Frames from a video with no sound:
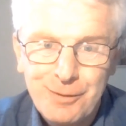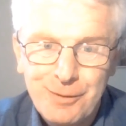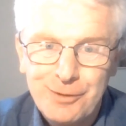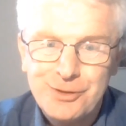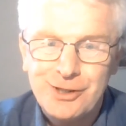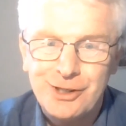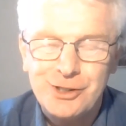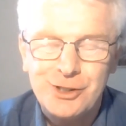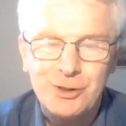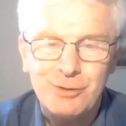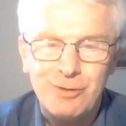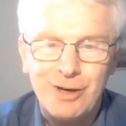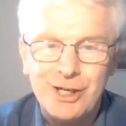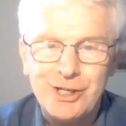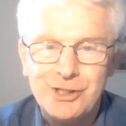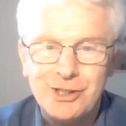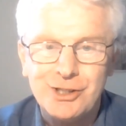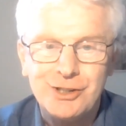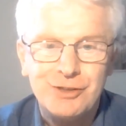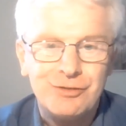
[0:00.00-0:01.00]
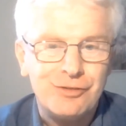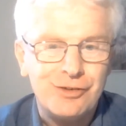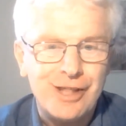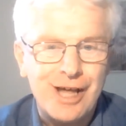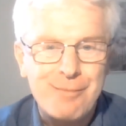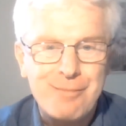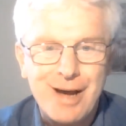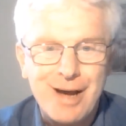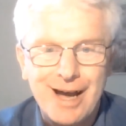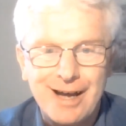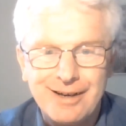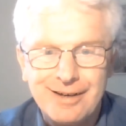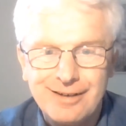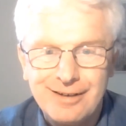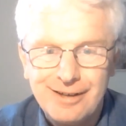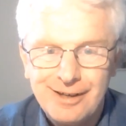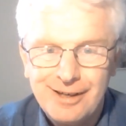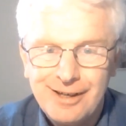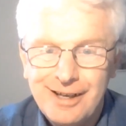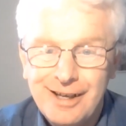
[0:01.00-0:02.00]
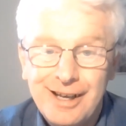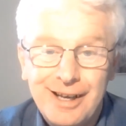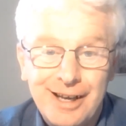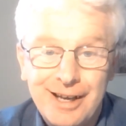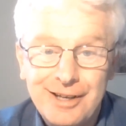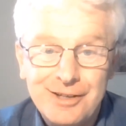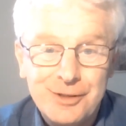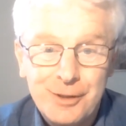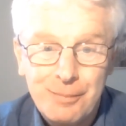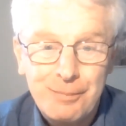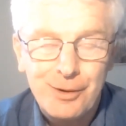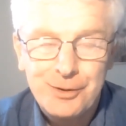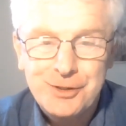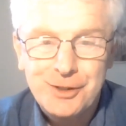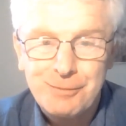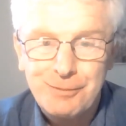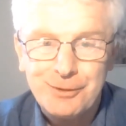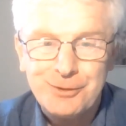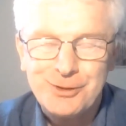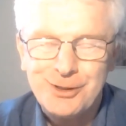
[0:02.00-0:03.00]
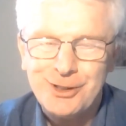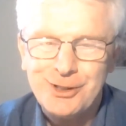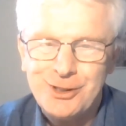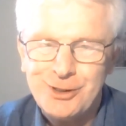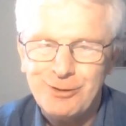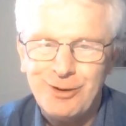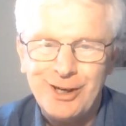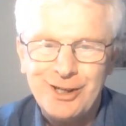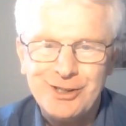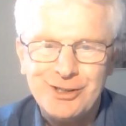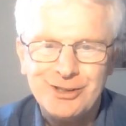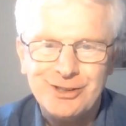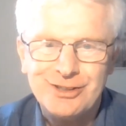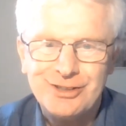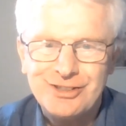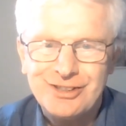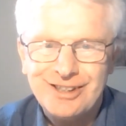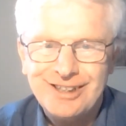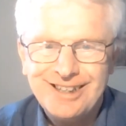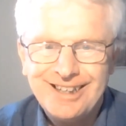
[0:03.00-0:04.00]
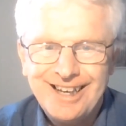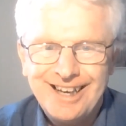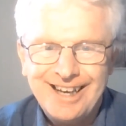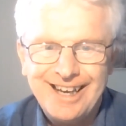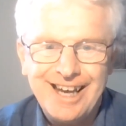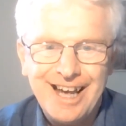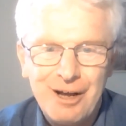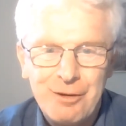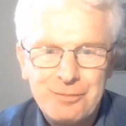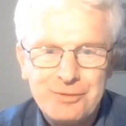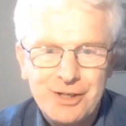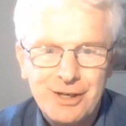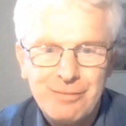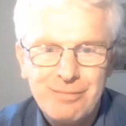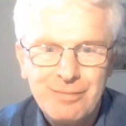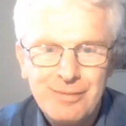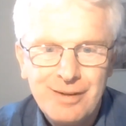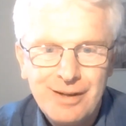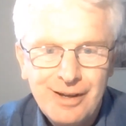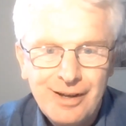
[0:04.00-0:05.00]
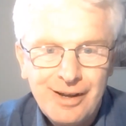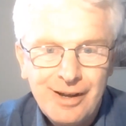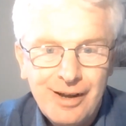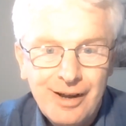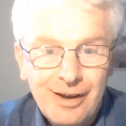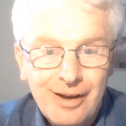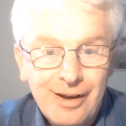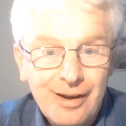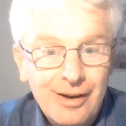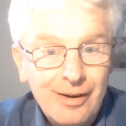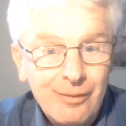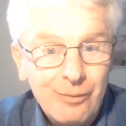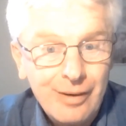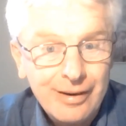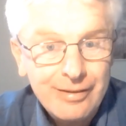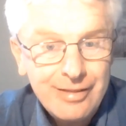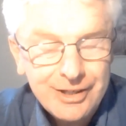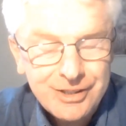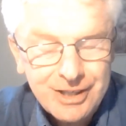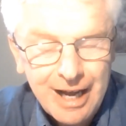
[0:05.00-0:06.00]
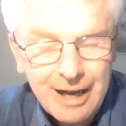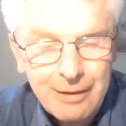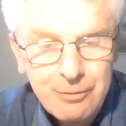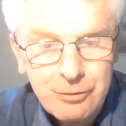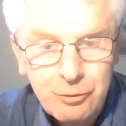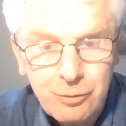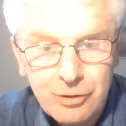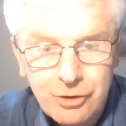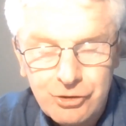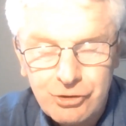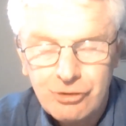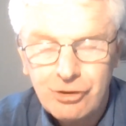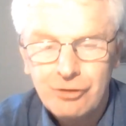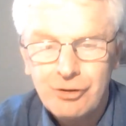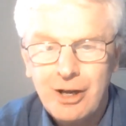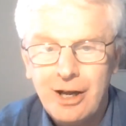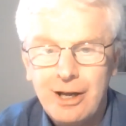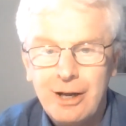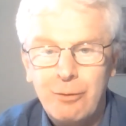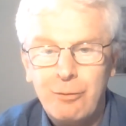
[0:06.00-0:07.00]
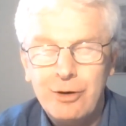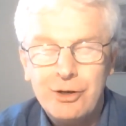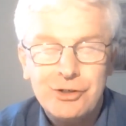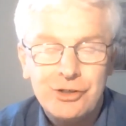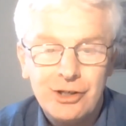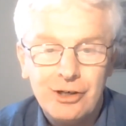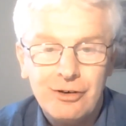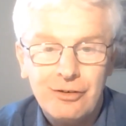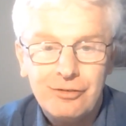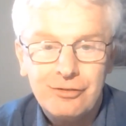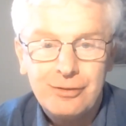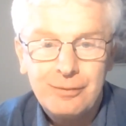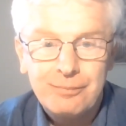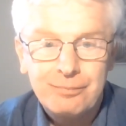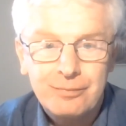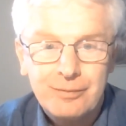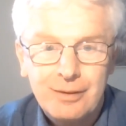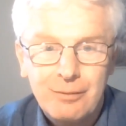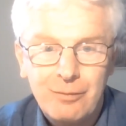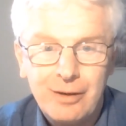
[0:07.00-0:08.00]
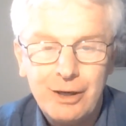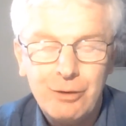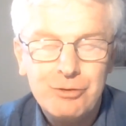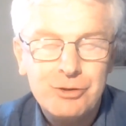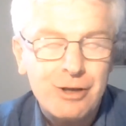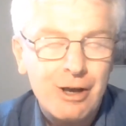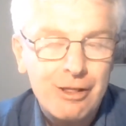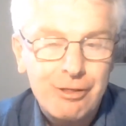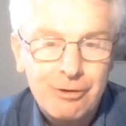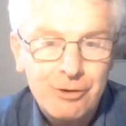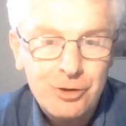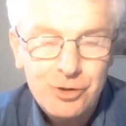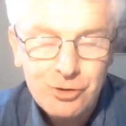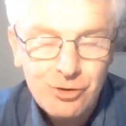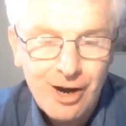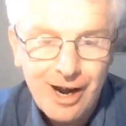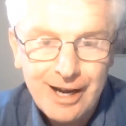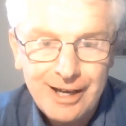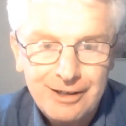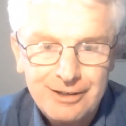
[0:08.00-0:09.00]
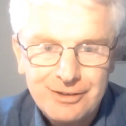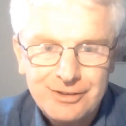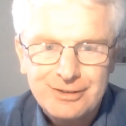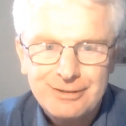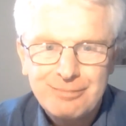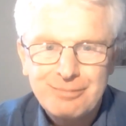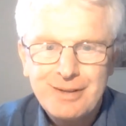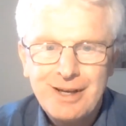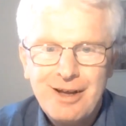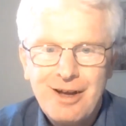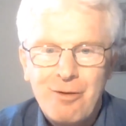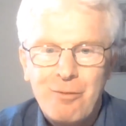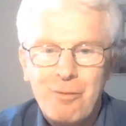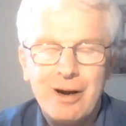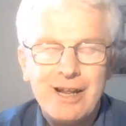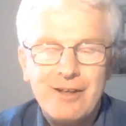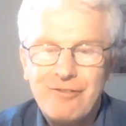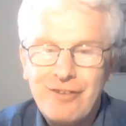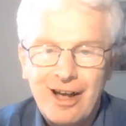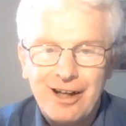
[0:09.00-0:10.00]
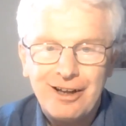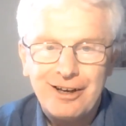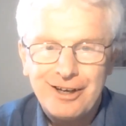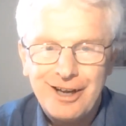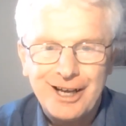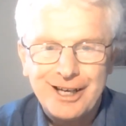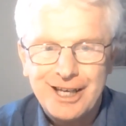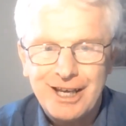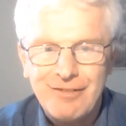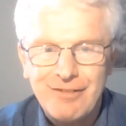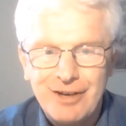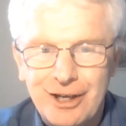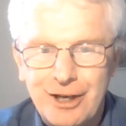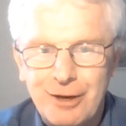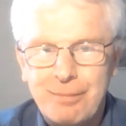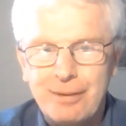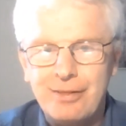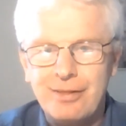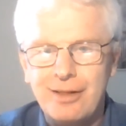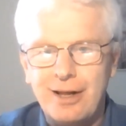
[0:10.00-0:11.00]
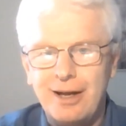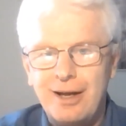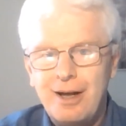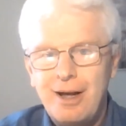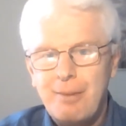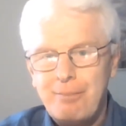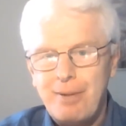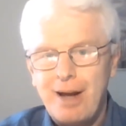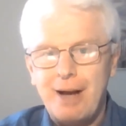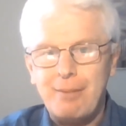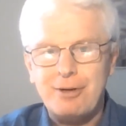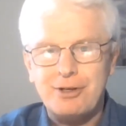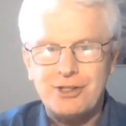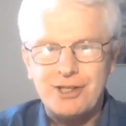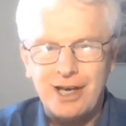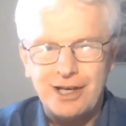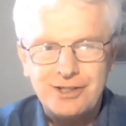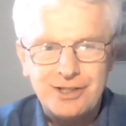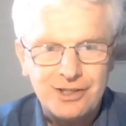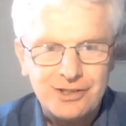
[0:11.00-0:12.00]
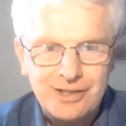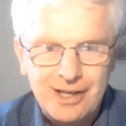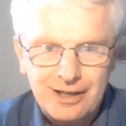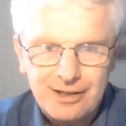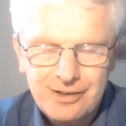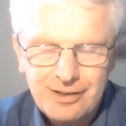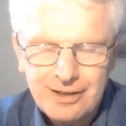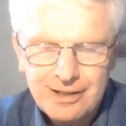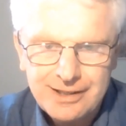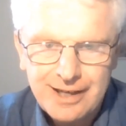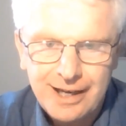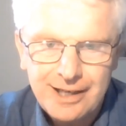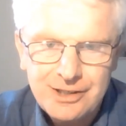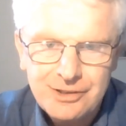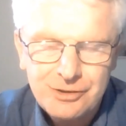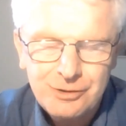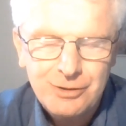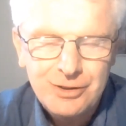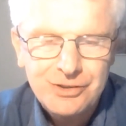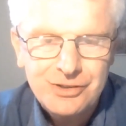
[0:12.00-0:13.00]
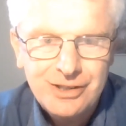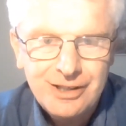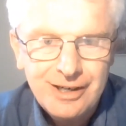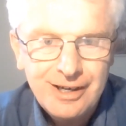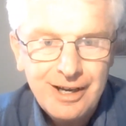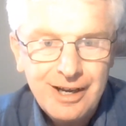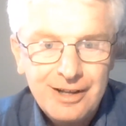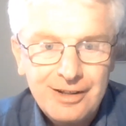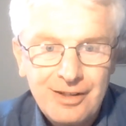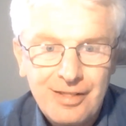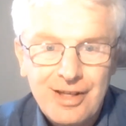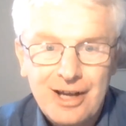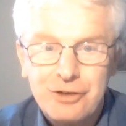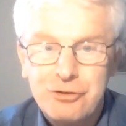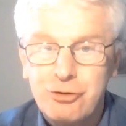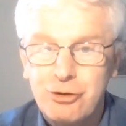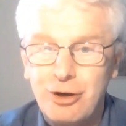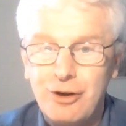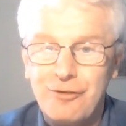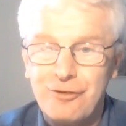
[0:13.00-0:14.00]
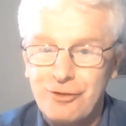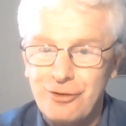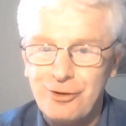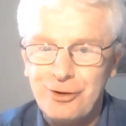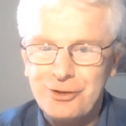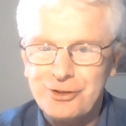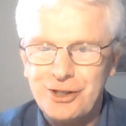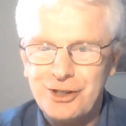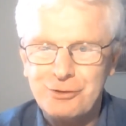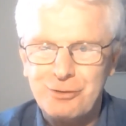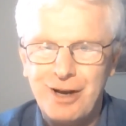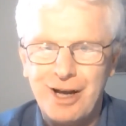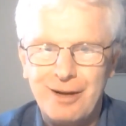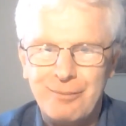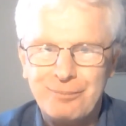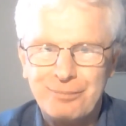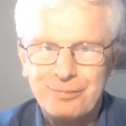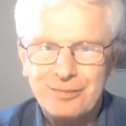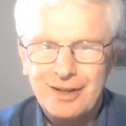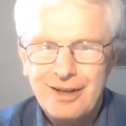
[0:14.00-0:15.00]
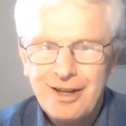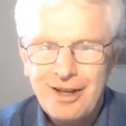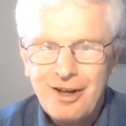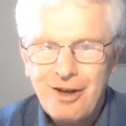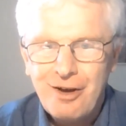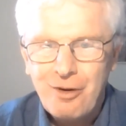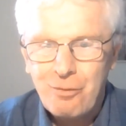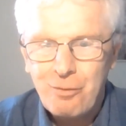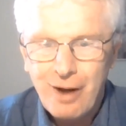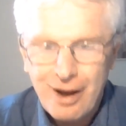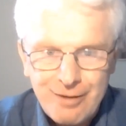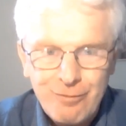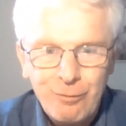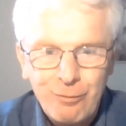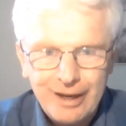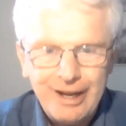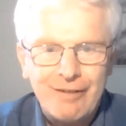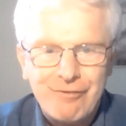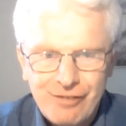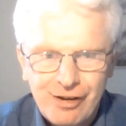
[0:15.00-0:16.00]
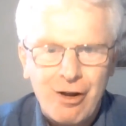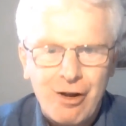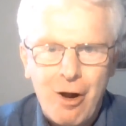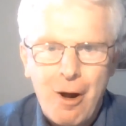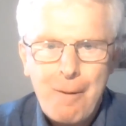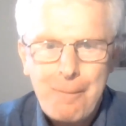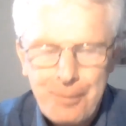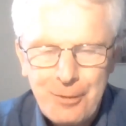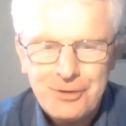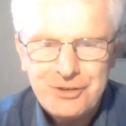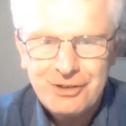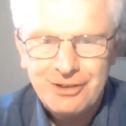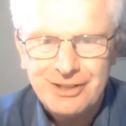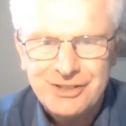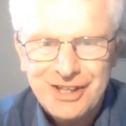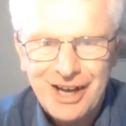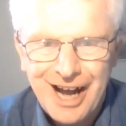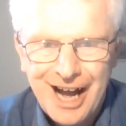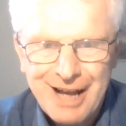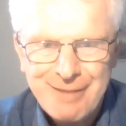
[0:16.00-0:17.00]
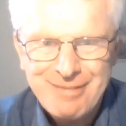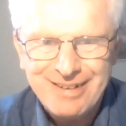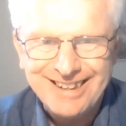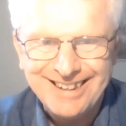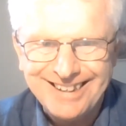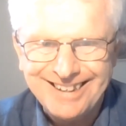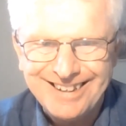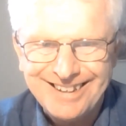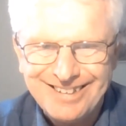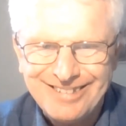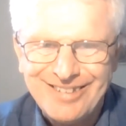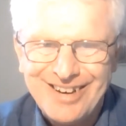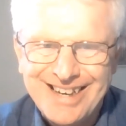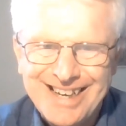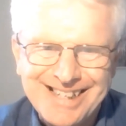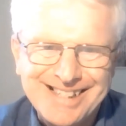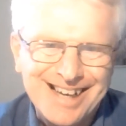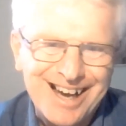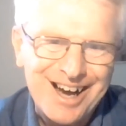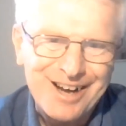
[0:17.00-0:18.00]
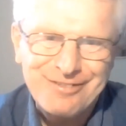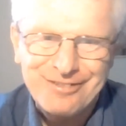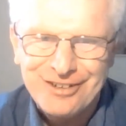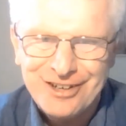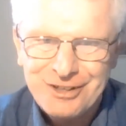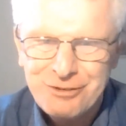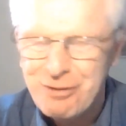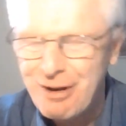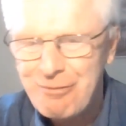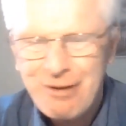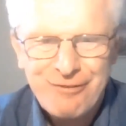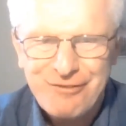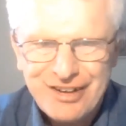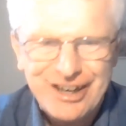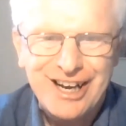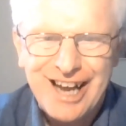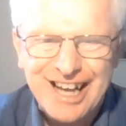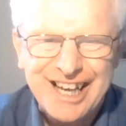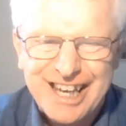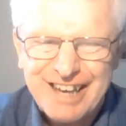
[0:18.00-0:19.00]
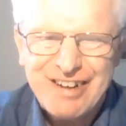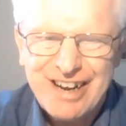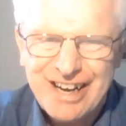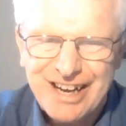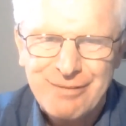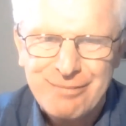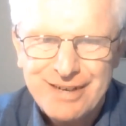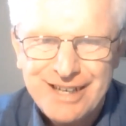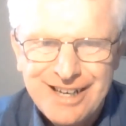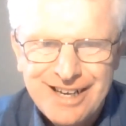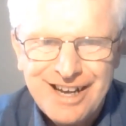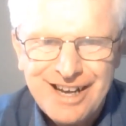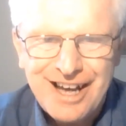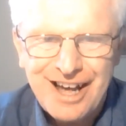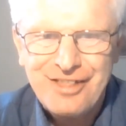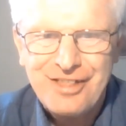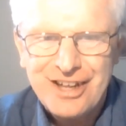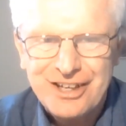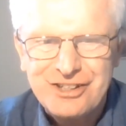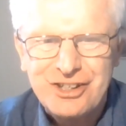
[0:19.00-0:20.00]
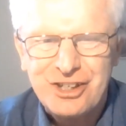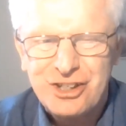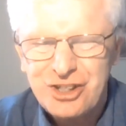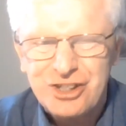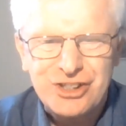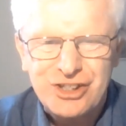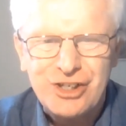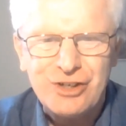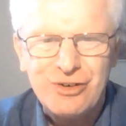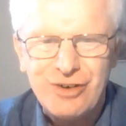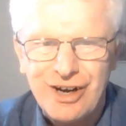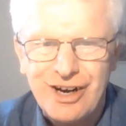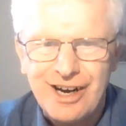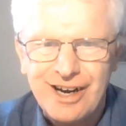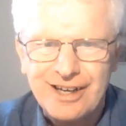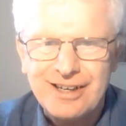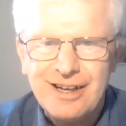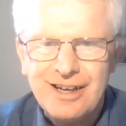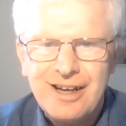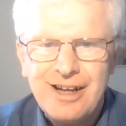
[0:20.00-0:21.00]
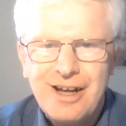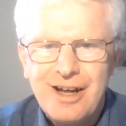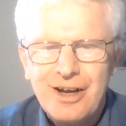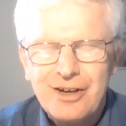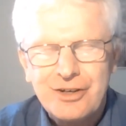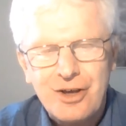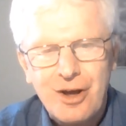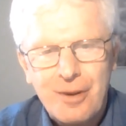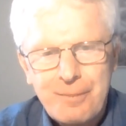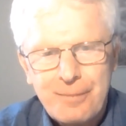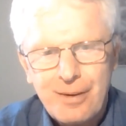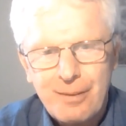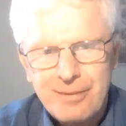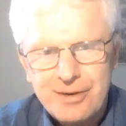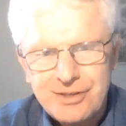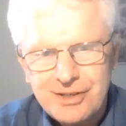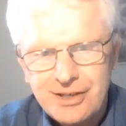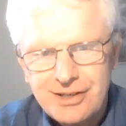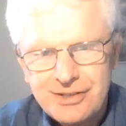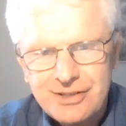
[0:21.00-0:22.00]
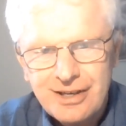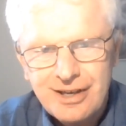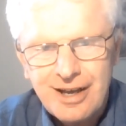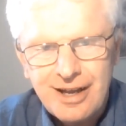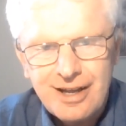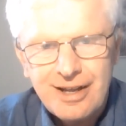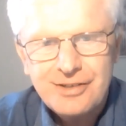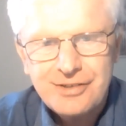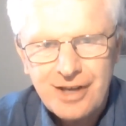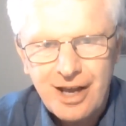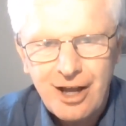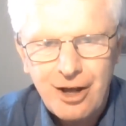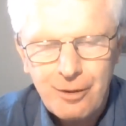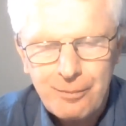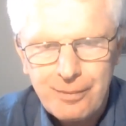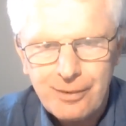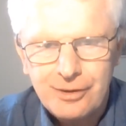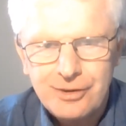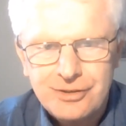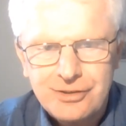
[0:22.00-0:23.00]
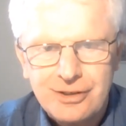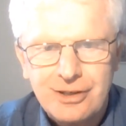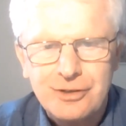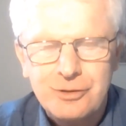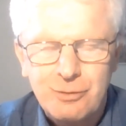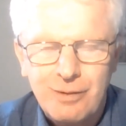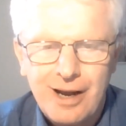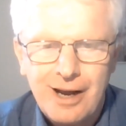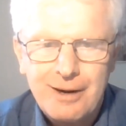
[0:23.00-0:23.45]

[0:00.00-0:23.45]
situations for that man into possible situations. He helped him when the times were tough, when he was going through trials, when he felt like giving And the Bible says to us that that's true for us as well. When we've got a puzzle time, when it's hard for us, when we feel like giving up and things are just too hard, God promises to help us as well.